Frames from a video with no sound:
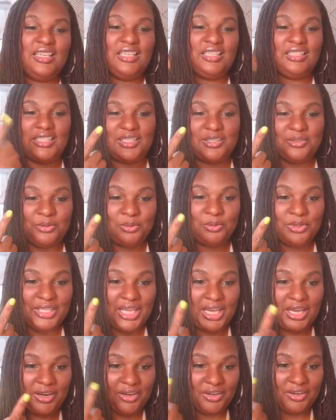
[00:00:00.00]
This loose
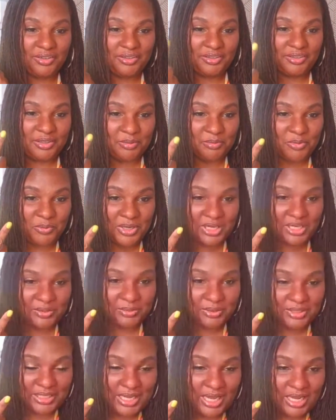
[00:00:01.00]
hair, number one, it
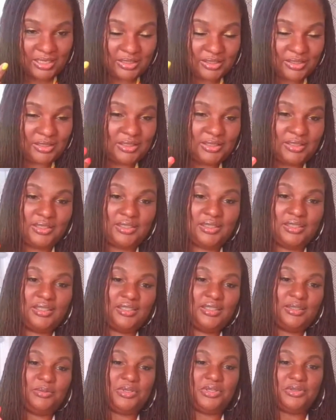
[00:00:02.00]

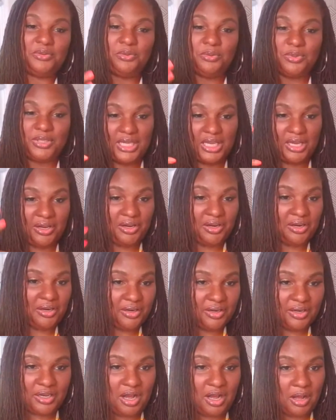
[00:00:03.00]
was loose
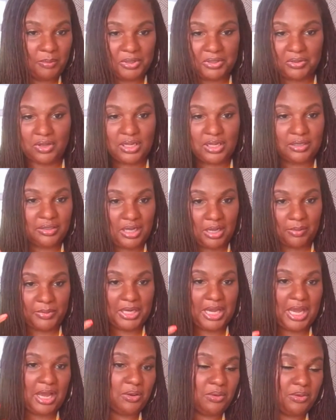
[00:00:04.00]
hair coming
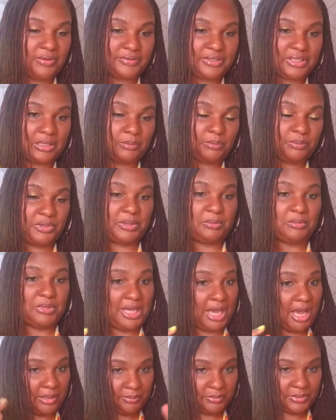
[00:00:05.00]
out of
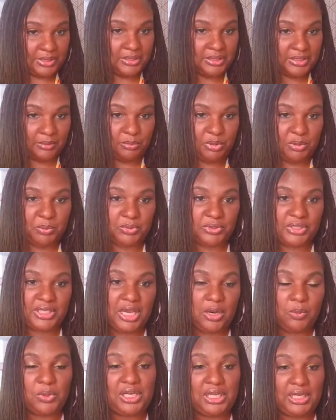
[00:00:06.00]
sometimes some people's
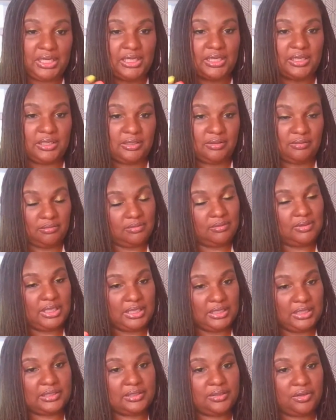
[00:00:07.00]
hair when they needed
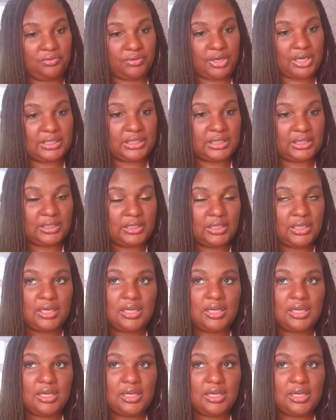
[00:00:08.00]
things corrected.